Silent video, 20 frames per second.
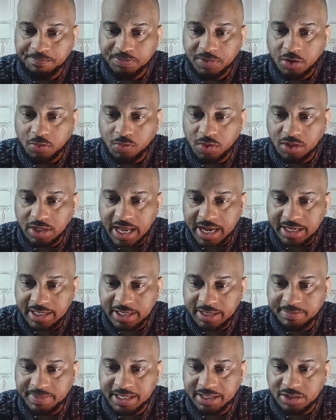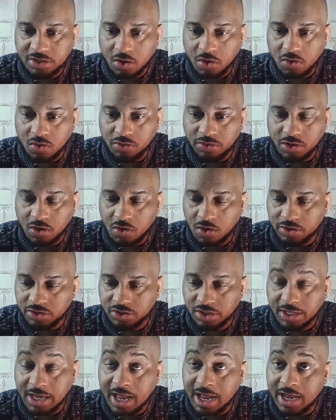will likely be sold on
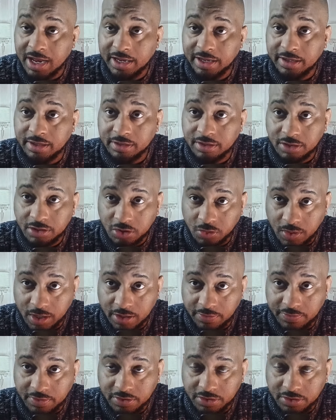July the 12th.